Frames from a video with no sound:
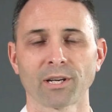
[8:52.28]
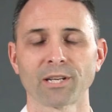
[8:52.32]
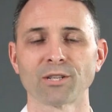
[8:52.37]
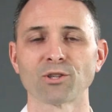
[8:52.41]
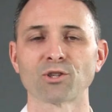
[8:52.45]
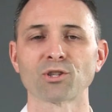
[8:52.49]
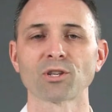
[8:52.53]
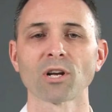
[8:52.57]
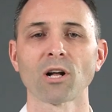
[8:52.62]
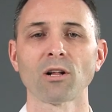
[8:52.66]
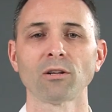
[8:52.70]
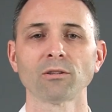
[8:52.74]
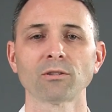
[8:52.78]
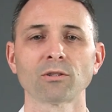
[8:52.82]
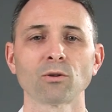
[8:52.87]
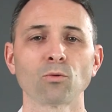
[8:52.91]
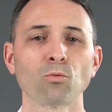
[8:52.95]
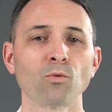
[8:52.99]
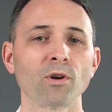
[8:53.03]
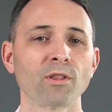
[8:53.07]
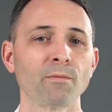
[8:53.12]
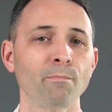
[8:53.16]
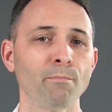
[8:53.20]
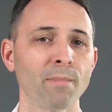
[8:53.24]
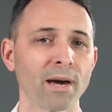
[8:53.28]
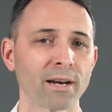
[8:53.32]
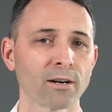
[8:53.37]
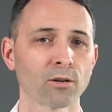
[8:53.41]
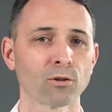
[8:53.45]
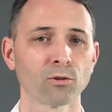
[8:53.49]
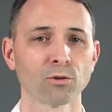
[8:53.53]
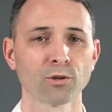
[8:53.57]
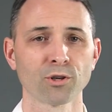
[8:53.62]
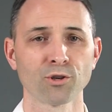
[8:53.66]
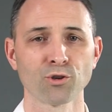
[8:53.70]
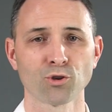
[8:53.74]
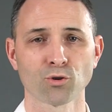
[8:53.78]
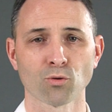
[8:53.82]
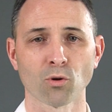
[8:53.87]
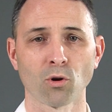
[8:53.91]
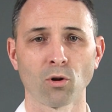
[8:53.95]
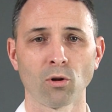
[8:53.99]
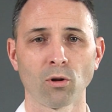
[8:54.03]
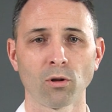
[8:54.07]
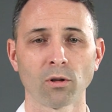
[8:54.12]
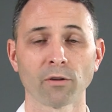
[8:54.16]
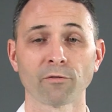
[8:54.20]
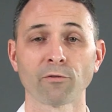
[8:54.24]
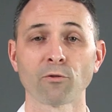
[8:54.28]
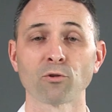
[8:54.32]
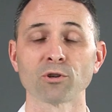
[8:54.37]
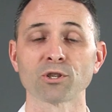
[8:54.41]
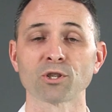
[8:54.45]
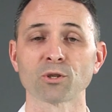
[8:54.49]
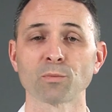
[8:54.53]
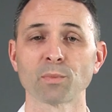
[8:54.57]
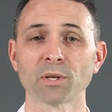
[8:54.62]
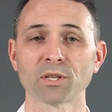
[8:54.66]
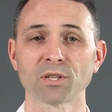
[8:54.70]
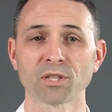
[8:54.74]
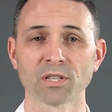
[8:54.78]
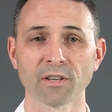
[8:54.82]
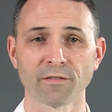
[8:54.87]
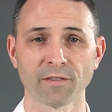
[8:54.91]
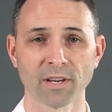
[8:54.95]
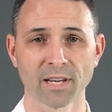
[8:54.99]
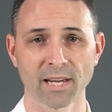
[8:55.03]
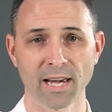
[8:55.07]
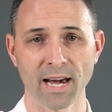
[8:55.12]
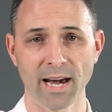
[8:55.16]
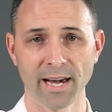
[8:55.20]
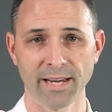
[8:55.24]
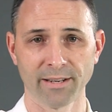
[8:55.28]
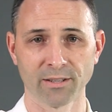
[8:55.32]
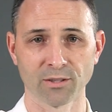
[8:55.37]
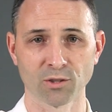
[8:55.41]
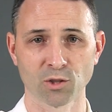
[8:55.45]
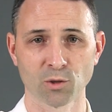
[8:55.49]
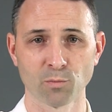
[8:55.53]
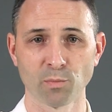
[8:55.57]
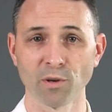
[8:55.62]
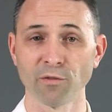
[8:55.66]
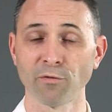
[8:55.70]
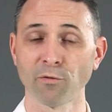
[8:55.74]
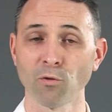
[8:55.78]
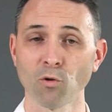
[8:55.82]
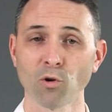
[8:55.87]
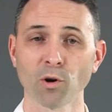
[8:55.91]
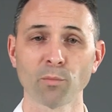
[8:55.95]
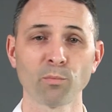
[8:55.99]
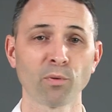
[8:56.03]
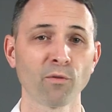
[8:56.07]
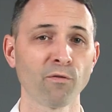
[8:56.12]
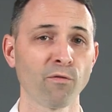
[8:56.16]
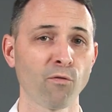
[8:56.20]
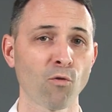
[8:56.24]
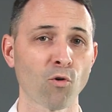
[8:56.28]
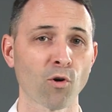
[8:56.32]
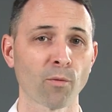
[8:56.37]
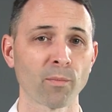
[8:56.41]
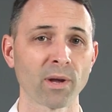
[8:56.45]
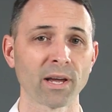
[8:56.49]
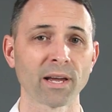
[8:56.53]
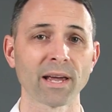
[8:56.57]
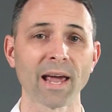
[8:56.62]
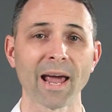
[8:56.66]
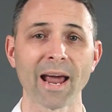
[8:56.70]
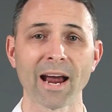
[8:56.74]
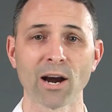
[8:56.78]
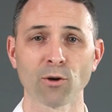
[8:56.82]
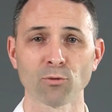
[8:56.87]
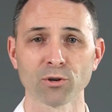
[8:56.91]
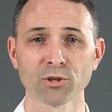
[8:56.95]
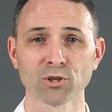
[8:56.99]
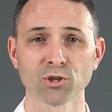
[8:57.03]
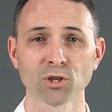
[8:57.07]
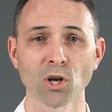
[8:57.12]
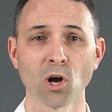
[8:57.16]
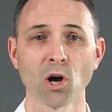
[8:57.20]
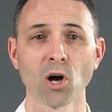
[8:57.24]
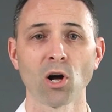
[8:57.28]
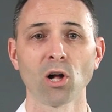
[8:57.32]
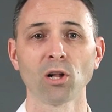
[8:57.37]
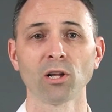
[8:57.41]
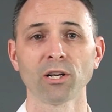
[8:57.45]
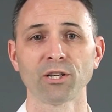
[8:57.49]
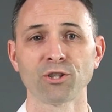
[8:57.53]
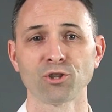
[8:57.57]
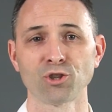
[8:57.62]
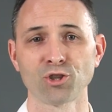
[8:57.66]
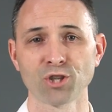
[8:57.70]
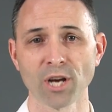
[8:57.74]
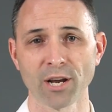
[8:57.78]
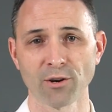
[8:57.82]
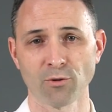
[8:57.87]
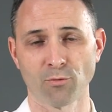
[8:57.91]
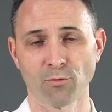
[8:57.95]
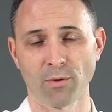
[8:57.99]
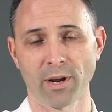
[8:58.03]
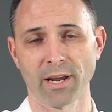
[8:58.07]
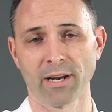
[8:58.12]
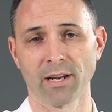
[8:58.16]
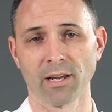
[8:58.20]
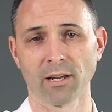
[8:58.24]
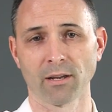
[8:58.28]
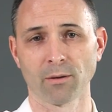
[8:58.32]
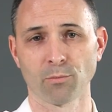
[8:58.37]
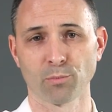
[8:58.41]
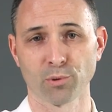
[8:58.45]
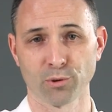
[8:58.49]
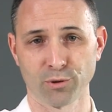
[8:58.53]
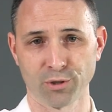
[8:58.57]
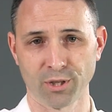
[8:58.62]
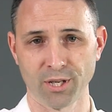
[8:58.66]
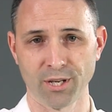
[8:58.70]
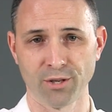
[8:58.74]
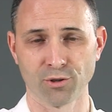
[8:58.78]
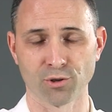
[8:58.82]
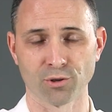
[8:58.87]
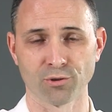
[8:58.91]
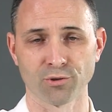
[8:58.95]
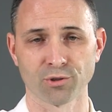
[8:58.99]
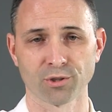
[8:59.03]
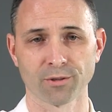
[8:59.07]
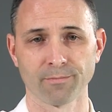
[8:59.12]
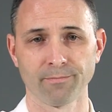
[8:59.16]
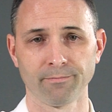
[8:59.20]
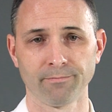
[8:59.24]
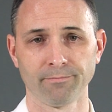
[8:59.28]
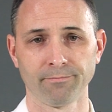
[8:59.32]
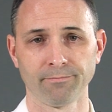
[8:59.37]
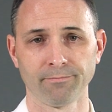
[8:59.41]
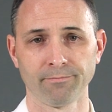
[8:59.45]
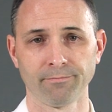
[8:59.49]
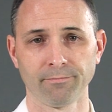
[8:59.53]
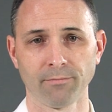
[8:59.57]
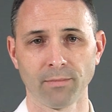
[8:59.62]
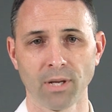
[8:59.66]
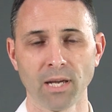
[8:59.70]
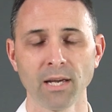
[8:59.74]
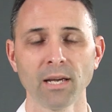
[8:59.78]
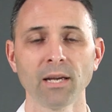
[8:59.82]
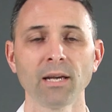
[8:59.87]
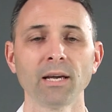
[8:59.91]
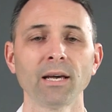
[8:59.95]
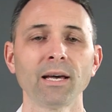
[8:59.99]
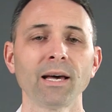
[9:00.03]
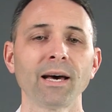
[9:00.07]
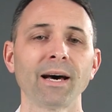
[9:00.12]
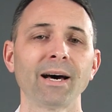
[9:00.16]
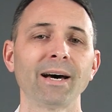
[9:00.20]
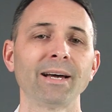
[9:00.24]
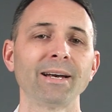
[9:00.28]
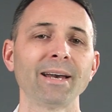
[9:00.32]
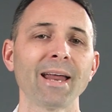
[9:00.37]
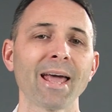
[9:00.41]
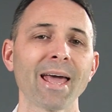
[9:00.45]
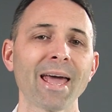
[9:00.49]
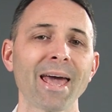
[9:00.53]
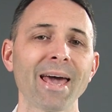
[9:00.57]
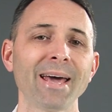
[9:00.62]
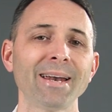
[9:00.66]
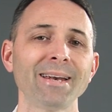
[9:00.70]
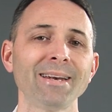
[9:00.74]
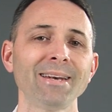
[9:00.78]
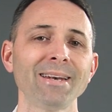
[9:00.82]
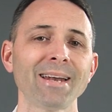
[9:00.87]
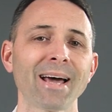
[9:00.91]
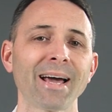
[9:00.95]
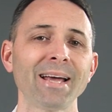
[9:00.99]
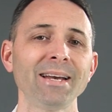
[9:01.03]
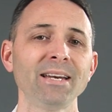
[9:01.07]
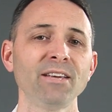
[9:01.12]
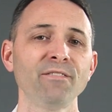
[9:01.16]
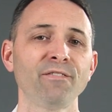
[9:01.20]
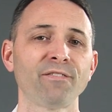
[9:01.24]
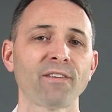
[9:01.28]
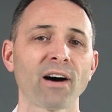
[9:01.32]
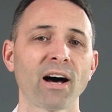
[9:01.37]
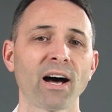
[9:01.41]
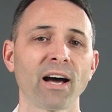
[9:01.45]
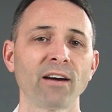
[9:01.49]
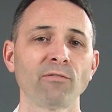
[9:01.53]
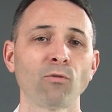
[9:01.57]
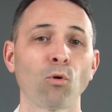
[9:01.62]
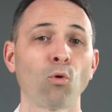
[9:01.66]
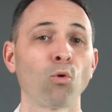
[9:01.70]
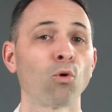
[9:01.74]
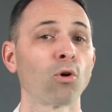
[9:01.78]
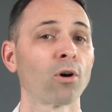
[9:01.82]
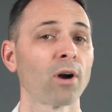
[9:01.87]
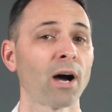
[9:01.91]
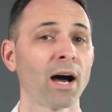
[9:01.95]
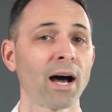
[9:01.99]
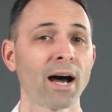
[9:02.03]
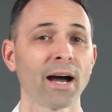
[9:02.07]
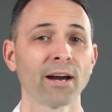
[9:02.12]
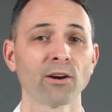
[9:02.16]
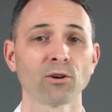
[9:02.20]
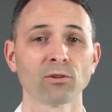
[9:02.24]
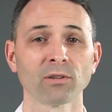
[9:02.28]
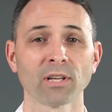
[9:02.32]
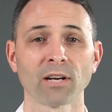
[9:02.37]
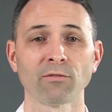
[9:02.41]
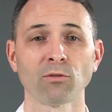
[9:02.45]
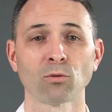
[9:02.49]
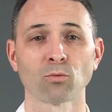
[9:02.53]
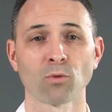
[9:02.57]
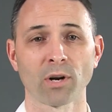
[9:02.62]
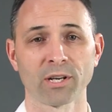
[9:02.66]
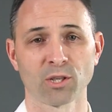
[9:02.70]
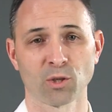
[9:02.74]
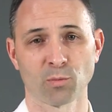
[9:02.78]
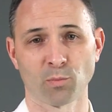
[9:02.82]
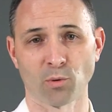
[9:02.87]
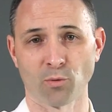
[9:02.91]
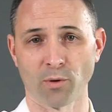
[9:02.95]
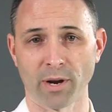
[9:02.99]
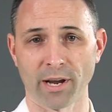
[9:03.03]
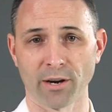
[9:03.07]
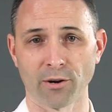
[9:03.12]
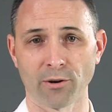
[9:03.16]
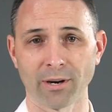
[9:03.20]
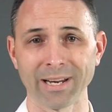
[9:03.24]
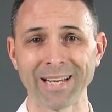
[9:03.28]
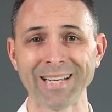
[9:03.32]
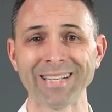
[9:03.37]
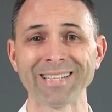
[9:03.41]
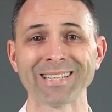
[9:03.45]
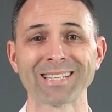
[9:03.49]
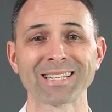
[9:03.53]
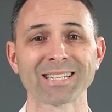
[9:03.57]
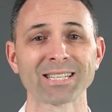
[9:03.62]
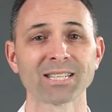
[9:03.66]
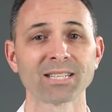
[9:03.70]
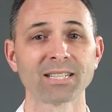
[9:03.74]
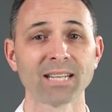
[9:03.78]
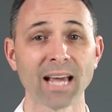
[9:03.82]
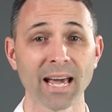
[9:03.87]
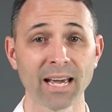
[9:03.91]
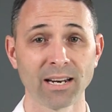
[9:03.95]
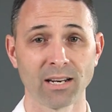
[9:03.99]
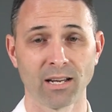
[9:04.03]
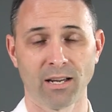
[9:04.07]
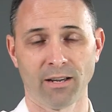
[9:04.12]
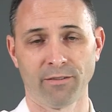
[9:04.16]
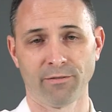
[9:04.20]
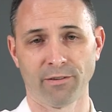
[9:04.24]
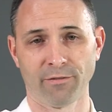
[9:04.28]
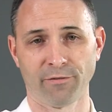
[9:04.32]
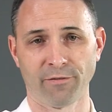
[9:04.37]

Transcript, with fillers: consult with medical control for specific guidance before performing aerosol generating procedures. An N95 or higher level respirator instead of a